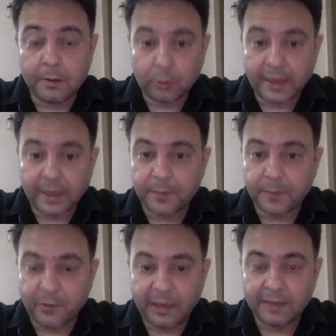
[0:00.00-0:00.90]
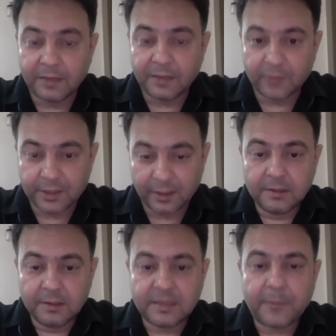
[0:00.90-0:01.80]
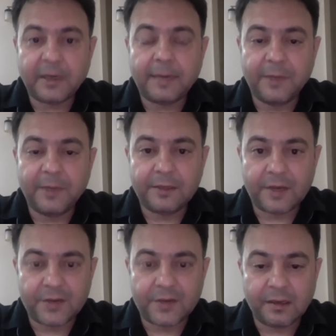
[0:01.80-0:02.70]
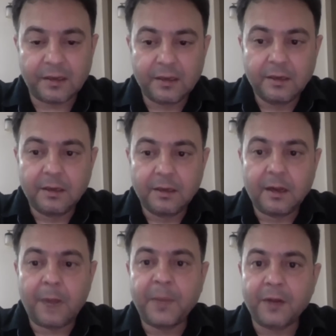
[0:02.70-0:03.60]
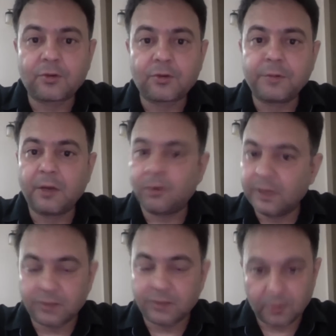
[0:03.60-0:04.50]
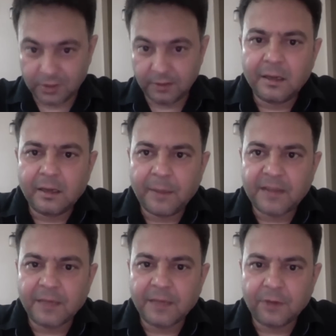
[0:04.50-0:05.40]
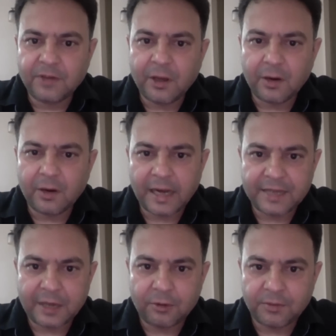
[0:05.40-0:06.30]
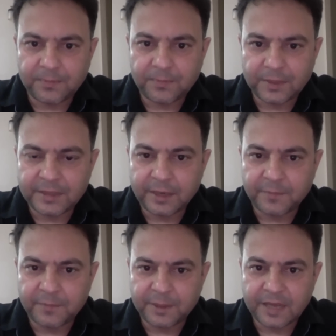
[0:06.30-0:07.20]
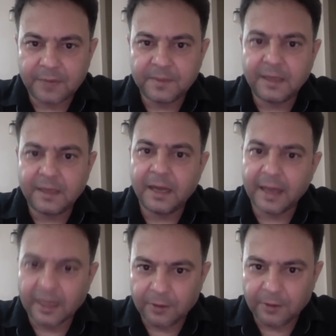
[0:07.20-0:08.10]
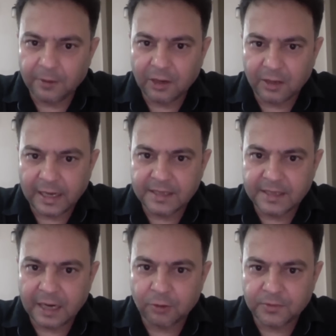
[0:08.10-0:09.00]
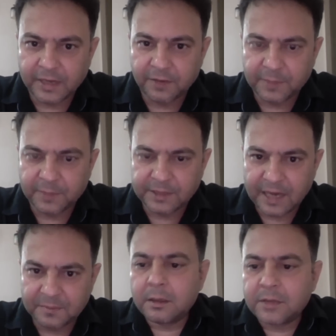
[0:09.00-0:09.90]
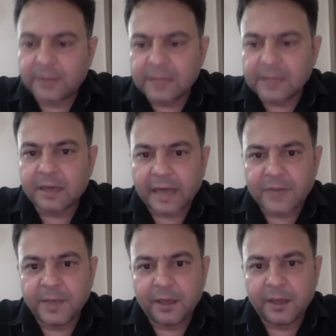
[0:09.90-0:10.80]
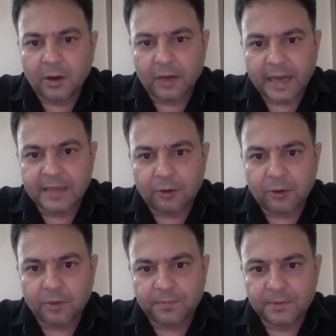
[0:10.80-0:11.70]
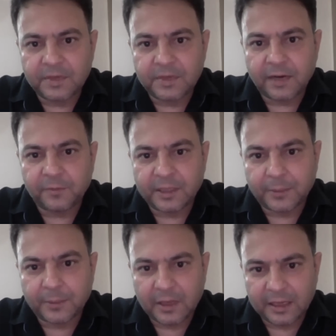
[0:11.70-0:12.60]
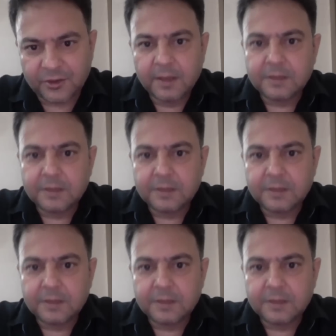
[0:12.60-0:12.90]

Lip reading: looking at the prevailing situation, separate administration appears to be the only solution. Himachal was reorganized out of the state of Punjab, then Haryana was reorganized out of state of Punjab, Chhattisgarh has been reorganized out of state of Madhya Pradesh,